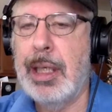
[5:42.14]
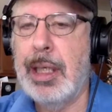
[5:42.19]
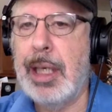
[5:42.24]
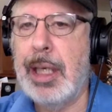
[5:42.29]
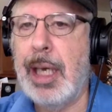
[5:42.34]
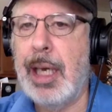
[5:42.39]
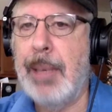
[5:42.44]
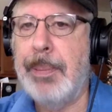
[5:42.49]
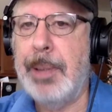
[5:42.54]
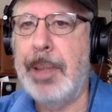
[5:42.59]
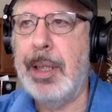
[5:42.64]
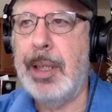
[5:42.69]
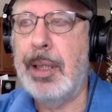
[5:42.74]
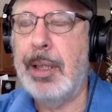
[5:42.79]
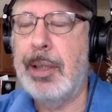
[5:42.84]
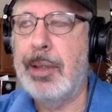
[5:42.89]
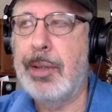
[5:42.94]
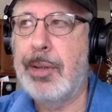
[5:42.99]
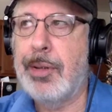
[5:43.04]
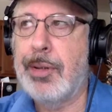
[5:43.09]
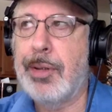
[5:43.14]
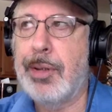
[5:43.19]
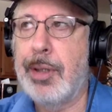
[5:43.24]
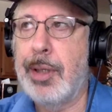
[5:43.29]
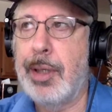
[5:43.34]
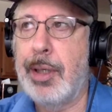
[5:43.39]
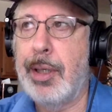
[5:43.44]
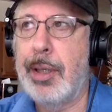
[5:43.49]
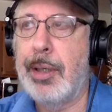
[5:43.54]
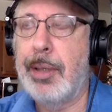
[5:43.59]
copy is
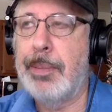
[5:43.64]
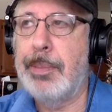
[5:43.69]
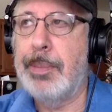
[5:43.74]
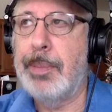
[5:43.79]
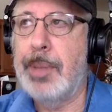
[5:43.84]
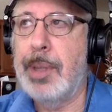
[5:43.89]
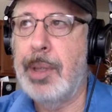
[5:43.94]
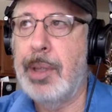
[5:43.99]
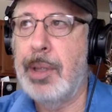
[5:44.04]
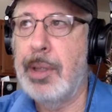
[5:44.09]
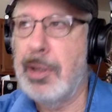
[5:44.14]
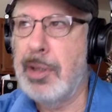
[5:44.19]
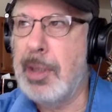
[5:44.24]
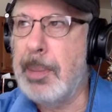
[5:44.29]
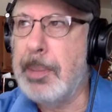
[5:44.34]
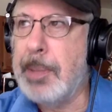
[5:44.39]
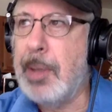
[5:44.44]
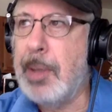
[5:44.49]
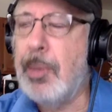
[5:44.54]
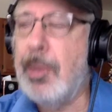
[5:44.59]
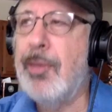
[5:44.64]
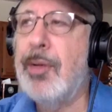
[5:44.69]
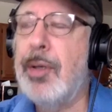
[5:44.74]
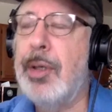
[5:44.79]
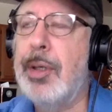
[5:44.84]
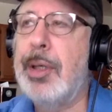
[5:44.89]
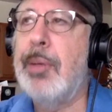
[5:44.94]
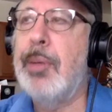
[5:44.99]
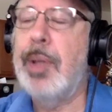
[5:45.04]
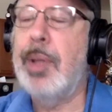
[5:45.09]
um, something we've
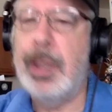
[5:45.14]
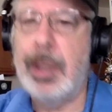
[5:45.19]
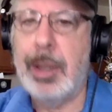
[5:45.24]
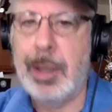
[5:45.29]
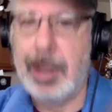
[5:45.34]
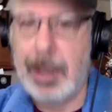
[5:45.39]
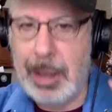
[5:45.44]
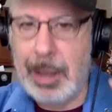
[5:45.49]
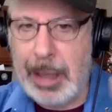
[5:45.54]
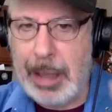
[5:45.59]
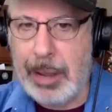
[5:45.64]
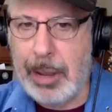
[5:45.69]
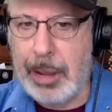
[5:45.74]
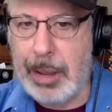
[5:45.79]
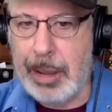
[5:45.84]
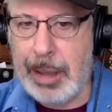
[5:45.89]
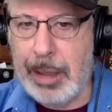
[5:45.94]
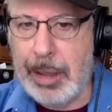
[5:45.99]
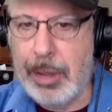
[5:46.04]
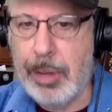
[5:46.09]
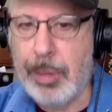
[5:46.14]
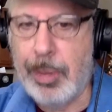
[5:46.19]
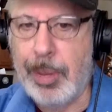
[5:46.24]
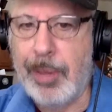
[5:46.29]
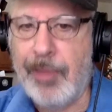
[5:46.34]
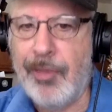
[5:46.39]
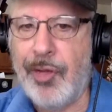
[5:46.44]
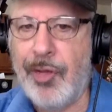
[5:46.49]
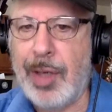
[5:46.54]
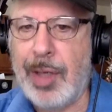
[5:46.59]
learned and we need need to
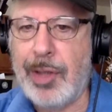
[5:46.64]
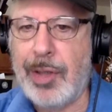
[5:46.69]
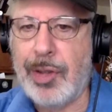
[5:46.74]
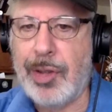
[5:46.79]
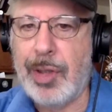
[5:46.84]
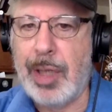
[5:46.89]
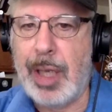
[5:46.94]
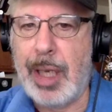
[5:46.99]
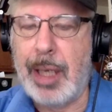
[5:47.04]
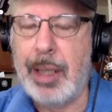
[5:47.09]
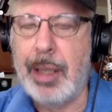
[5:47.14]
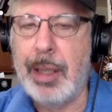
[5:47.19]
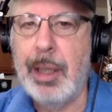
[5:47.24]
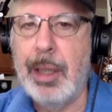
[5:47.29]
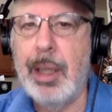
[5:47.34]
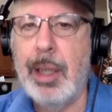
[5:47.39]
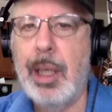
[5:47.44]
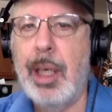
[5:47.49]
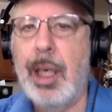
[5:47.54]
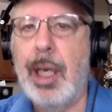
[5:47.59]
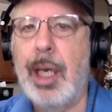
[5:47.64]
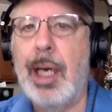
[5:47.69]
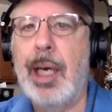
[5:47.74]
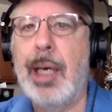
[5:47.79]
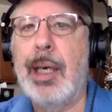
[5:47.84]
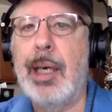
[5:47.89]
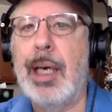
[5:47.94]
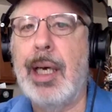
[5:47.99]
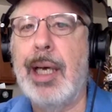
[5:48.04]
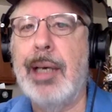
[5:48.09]
refresh that
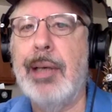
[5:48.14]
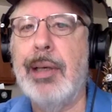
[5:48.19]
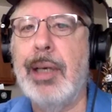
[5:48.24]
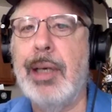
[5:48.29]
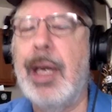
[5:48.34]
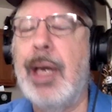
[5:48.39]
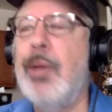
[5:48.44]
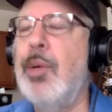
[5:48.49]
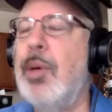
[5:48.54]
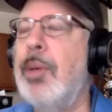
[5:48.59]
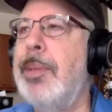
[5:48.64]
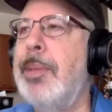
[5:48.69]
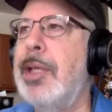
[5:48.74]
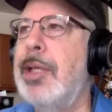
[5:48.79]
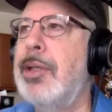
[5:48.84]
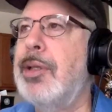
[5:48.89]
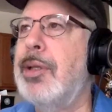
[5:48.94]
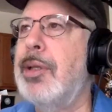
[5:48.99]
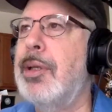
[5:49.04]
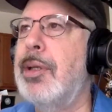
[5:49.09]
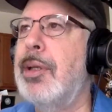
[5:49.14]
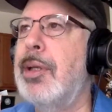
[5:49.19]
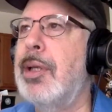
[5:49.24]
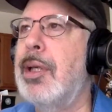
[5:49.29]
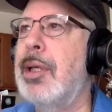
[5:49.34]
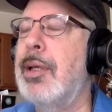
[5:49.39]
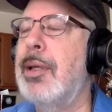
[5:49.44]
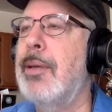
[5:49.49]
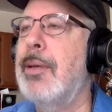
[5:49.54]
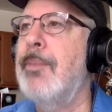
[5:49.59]
uh, i i will mention
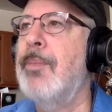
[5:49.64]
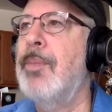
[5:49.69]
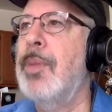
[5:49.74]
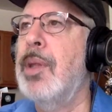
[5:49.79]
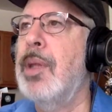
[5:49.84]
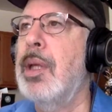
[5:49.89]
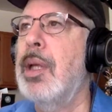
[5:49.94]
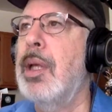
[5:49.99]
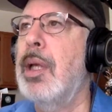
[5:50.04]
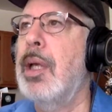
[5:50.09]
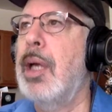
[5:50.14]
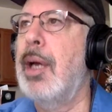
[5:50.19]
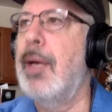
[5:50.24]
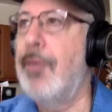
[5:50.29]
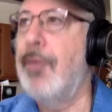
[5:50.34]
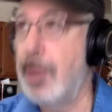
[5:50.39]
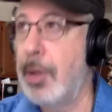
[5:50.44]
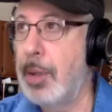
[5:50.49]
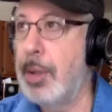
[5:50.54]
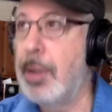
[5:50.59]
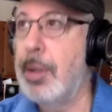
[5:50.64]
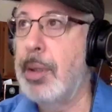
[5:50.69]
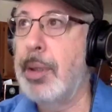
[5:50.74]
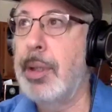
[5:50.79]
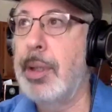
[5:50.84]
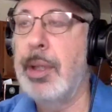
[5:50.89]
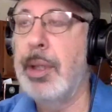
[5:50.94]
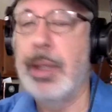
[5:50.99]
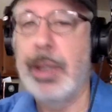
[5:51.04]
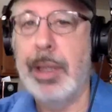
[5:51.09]
that i've heard
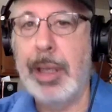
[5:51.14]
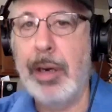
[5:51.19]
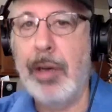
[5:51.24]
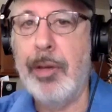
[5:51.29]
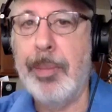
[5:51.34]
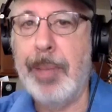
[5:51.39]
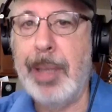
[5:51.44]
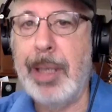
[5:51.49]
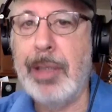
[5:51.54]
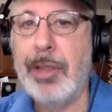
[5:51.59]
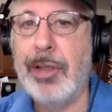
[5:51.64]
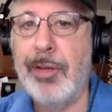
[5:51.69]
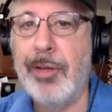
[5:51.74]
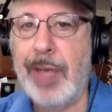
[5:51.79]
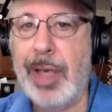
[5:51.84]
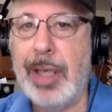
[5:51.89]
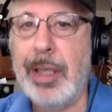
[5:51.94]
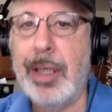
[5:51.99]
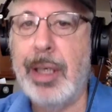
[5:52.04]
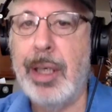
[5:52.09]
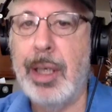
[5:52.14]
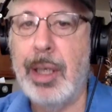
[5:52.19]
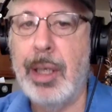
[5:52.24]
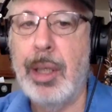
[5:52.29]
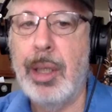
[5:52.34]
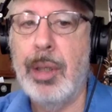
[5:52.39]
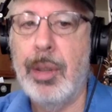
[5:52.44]
gary bencivenga